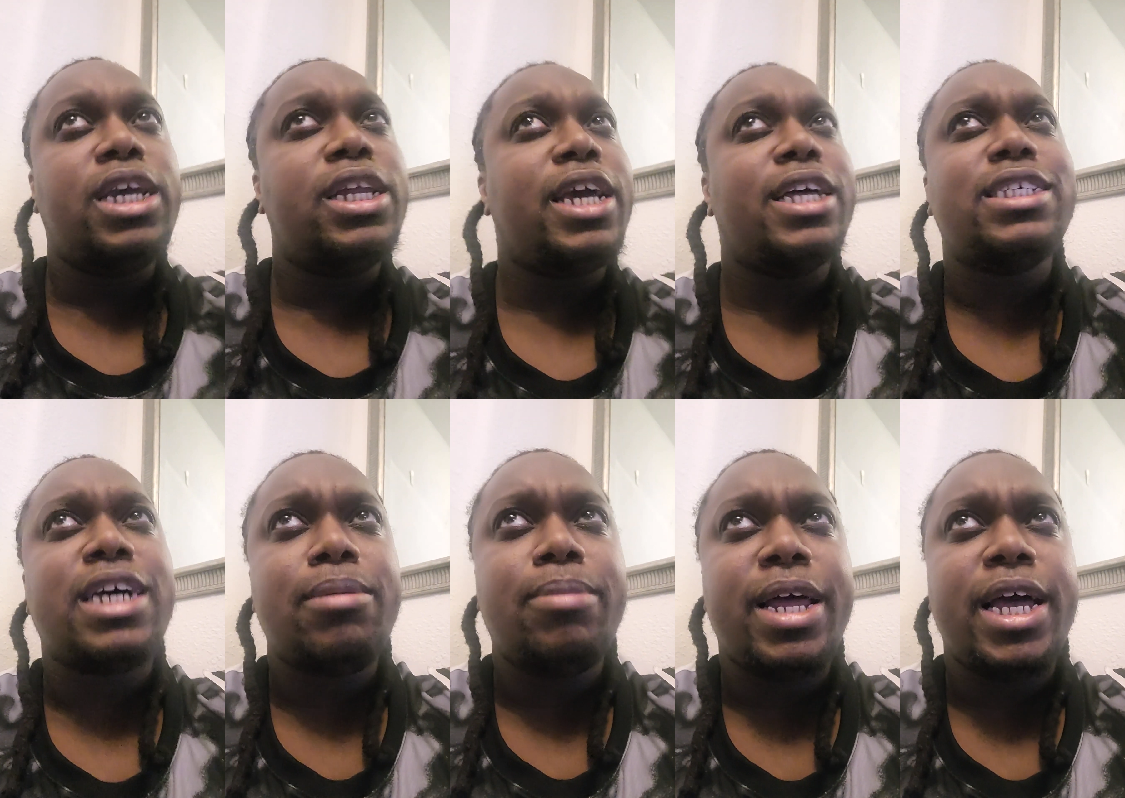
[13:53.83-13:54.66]
and
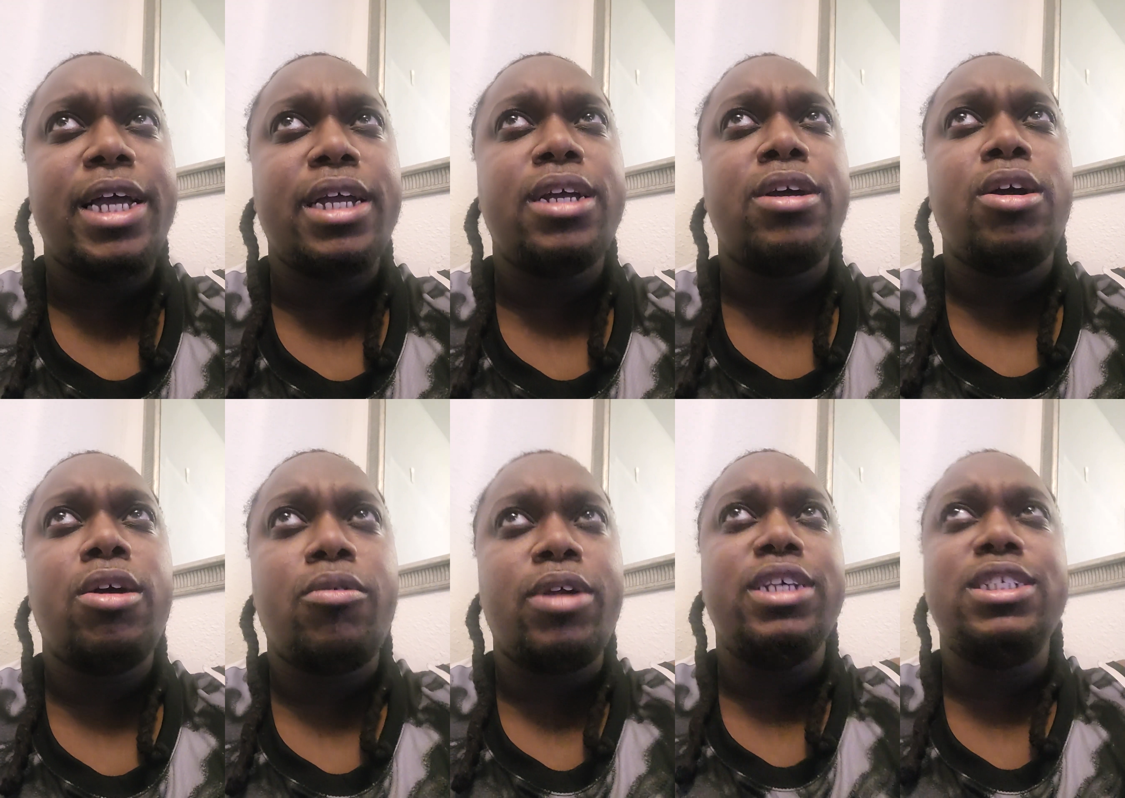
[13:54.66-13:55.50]
anti-black
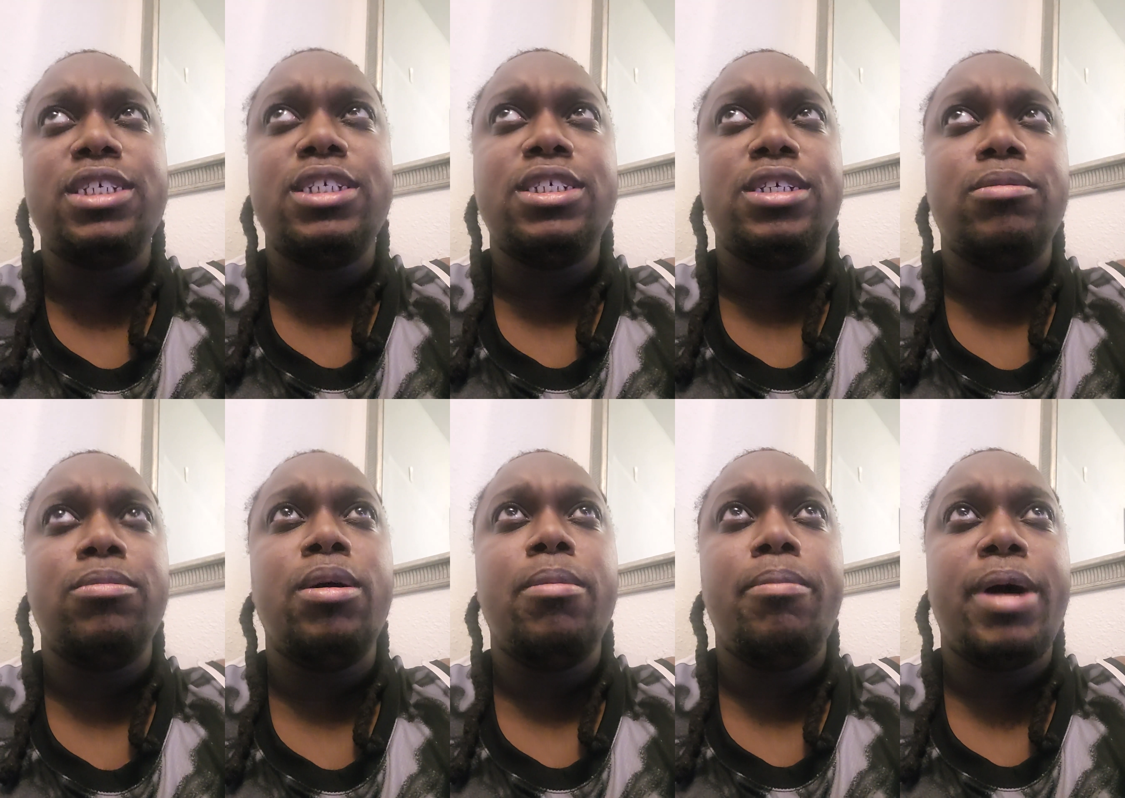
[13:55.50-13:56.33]
racism
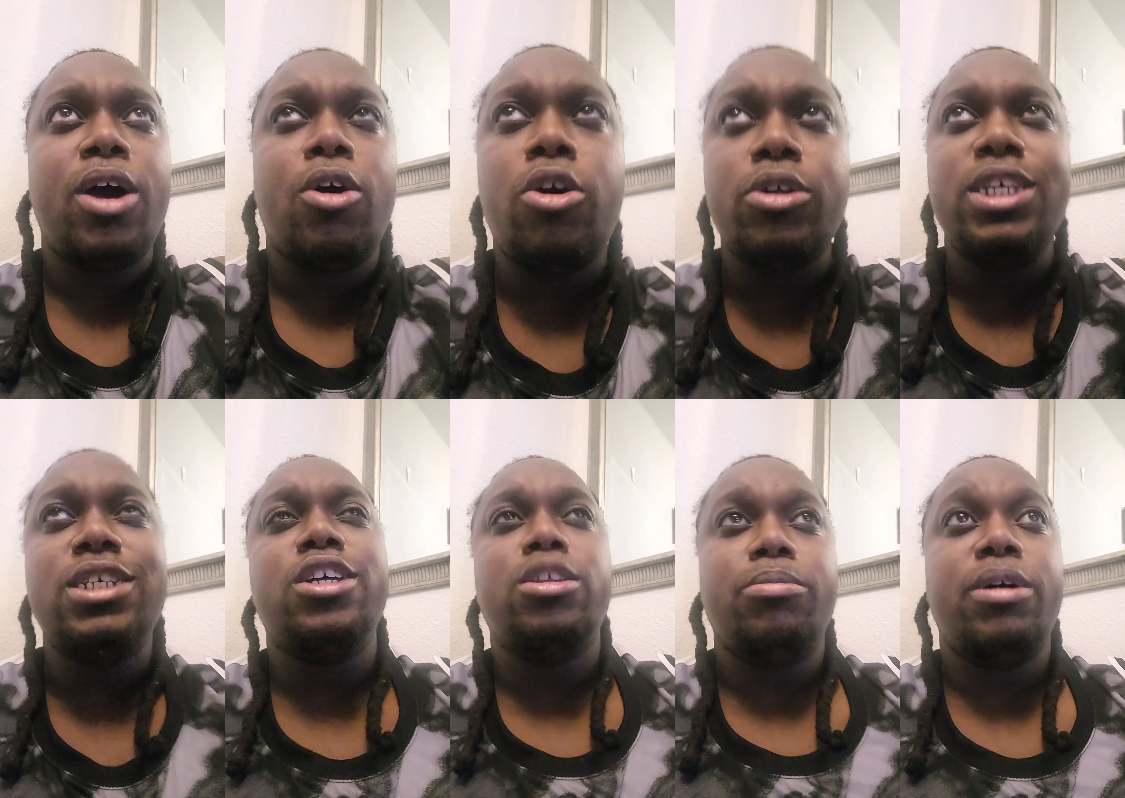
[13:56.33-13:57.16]
by all
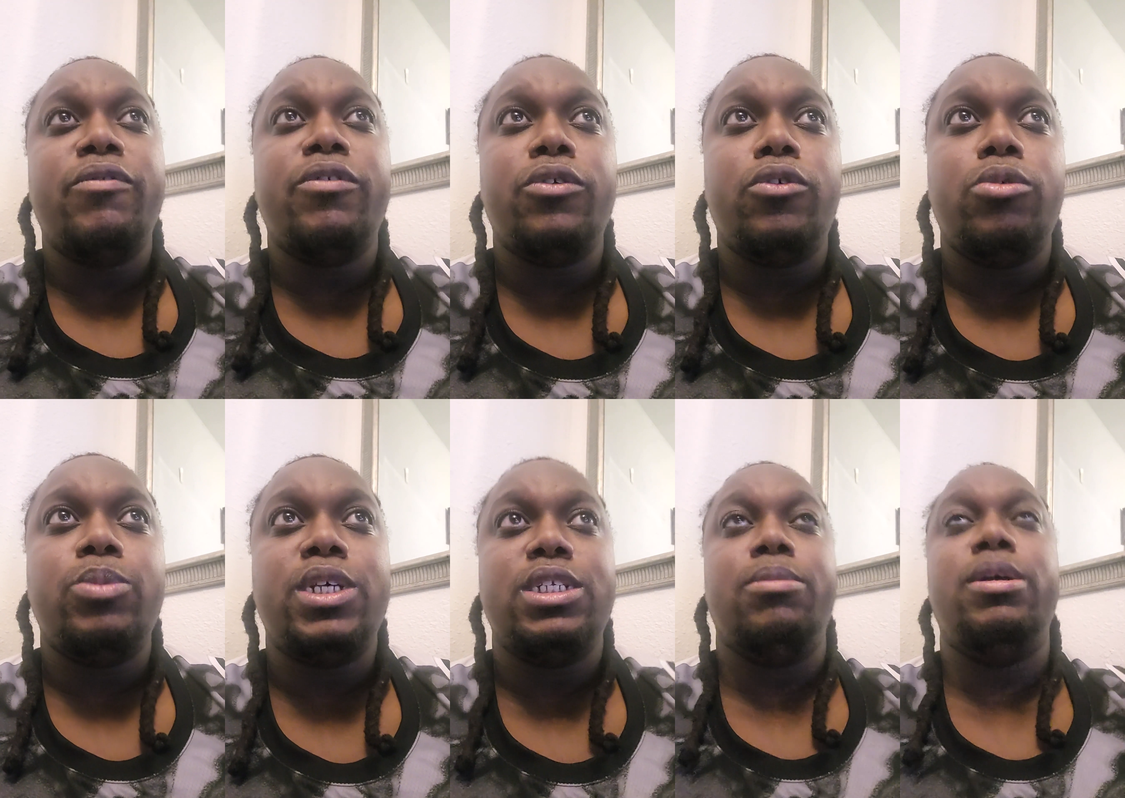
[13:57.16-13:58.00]
these other buffer
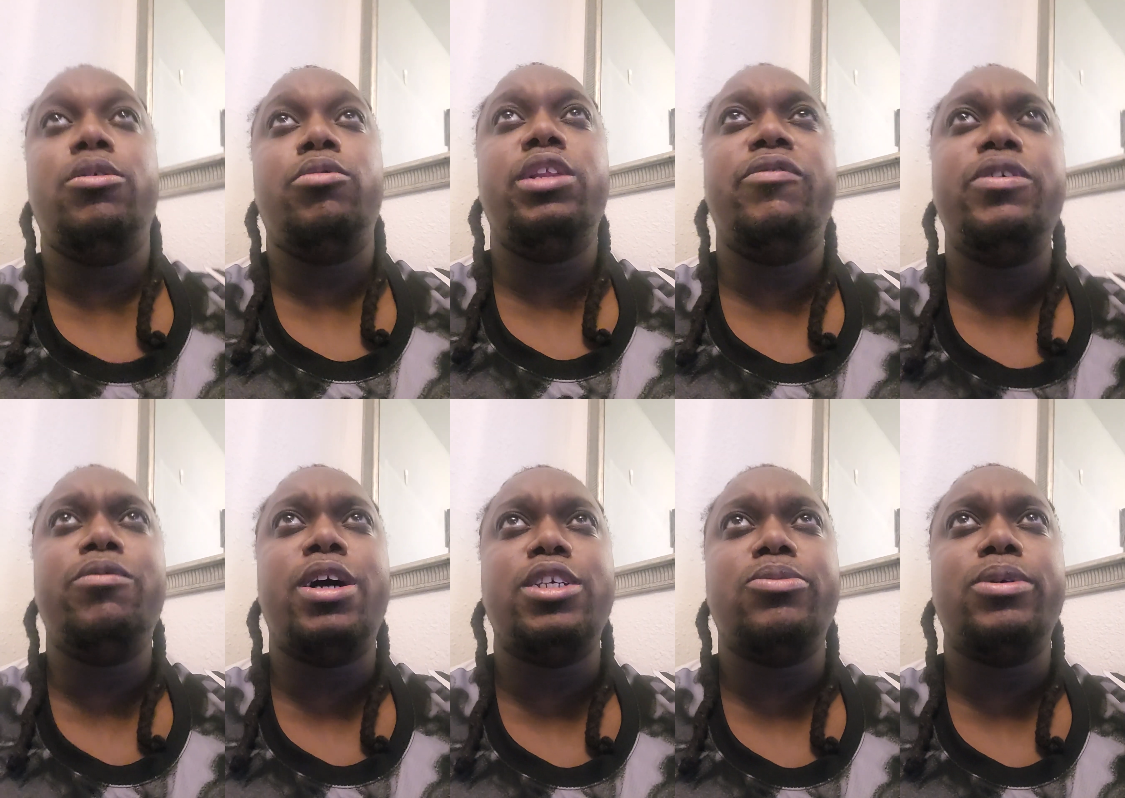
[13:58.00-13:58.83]
groups, because the minute we defeat
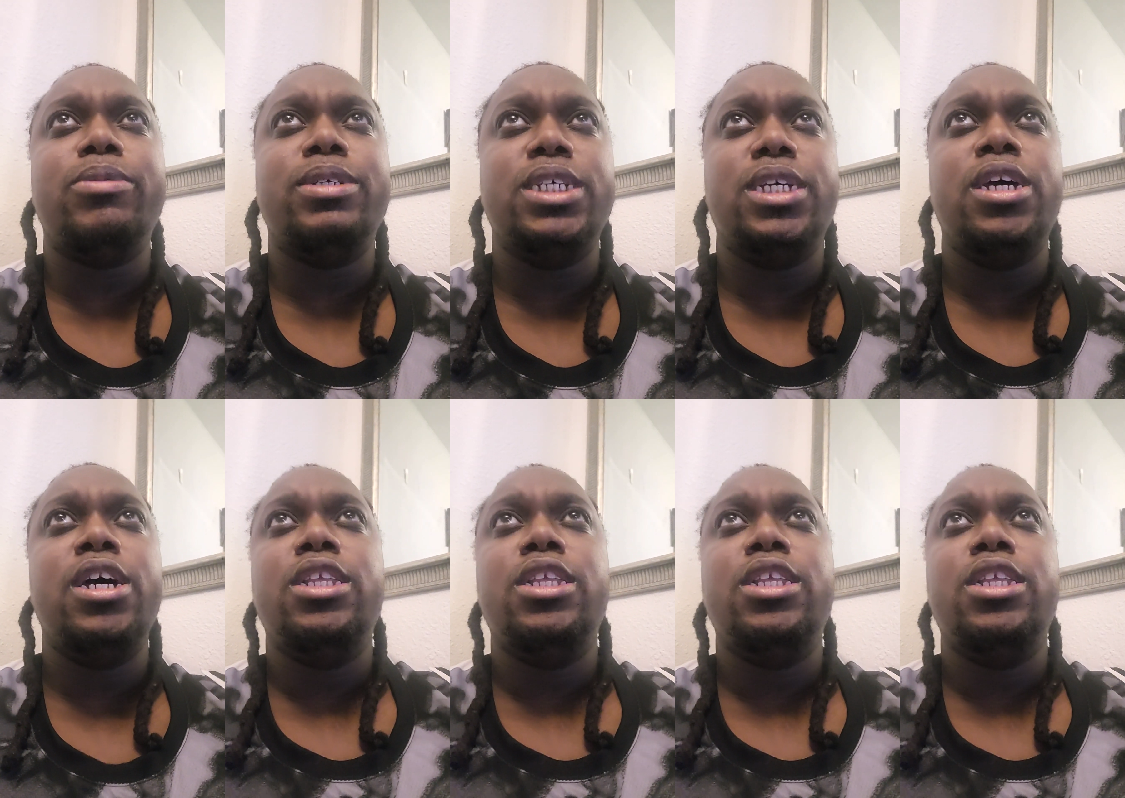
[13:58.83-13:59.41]
white supremacy,